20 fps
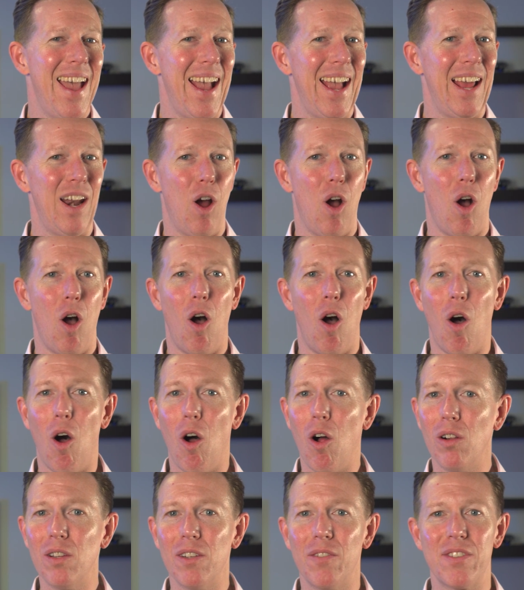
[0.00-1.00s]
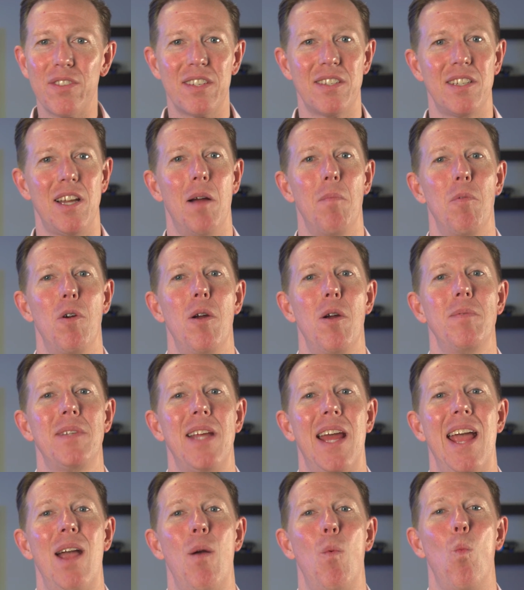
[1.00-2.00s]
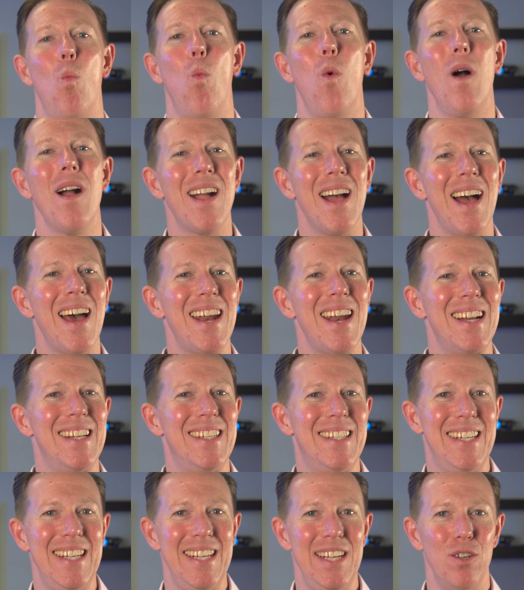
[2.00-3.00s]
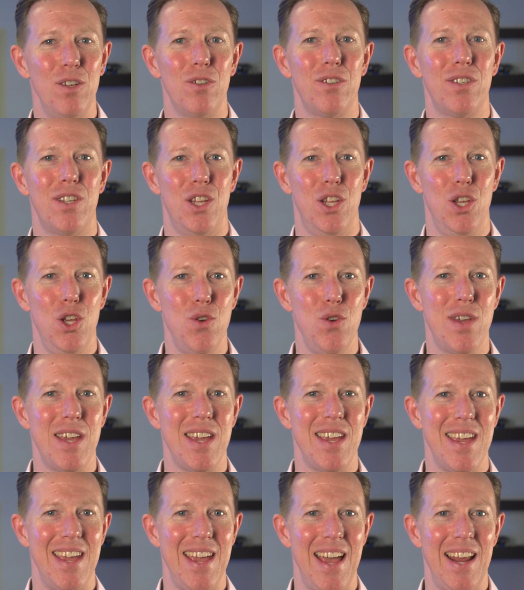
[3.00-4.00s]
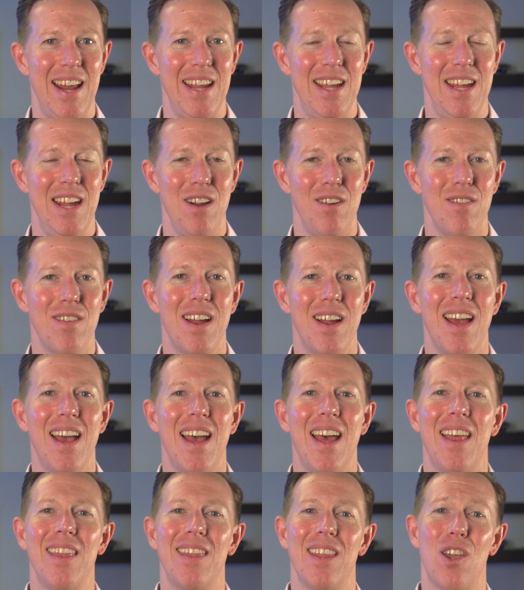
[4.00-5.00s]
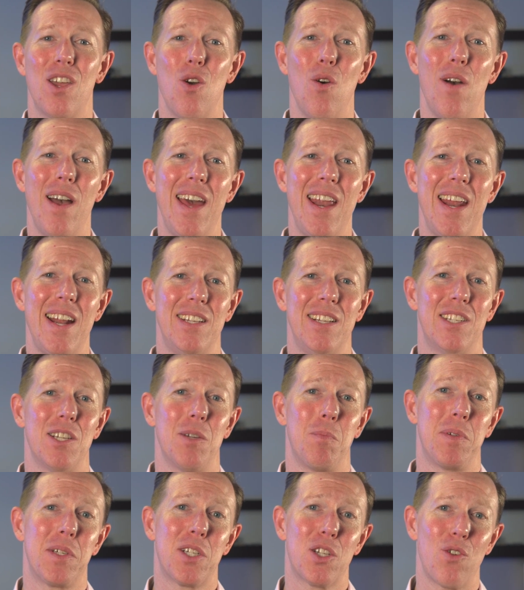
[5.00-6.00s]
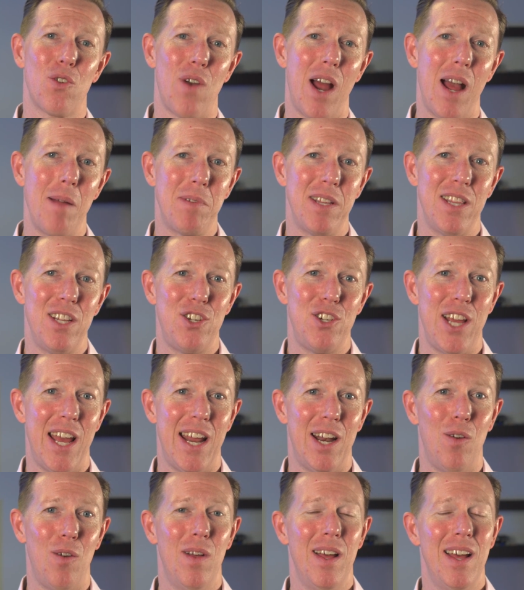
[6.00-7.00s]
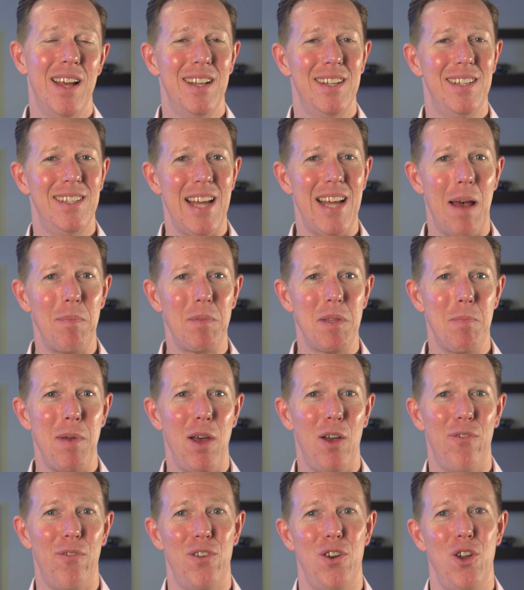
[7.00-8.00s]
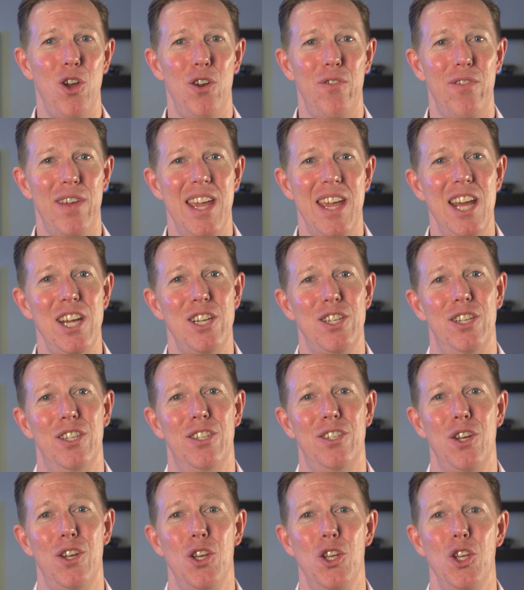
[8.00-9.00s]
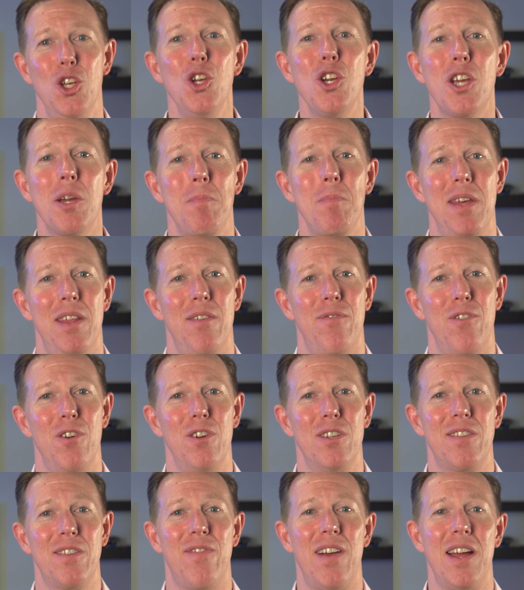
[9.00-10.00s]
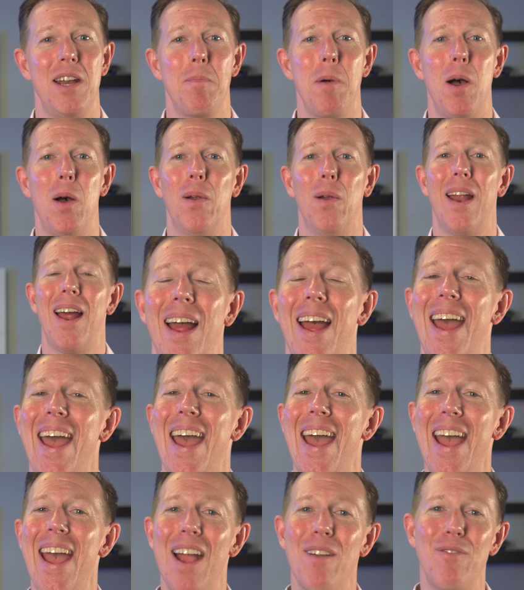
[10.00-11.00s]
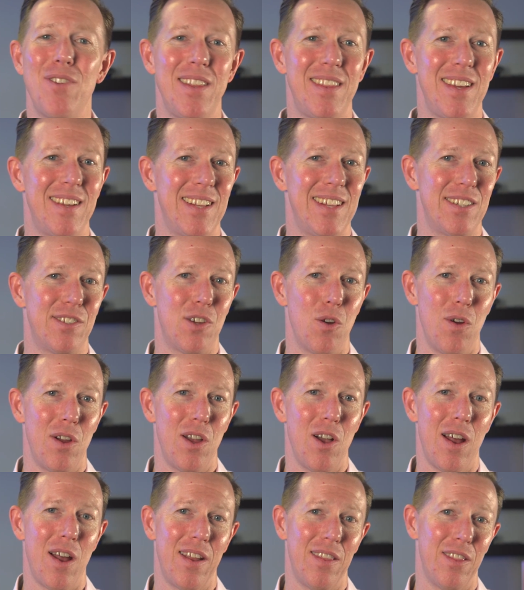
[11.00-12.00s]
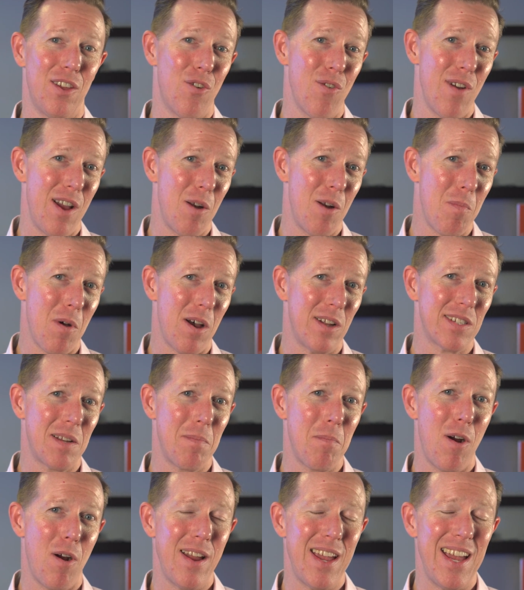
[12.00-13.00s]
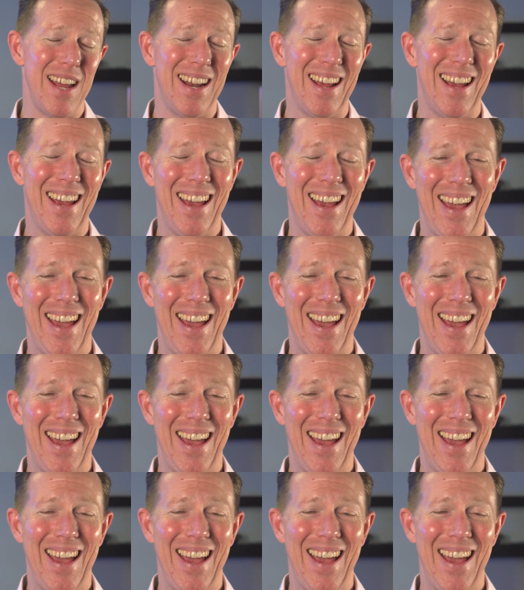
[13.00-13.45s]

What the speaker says: and all of the suburbs and what kind of deals you can get here, then go ahead and subscribe to the channel, tap the bell for notifications so you can be the first to find about everything that's going on in the Greater Boston market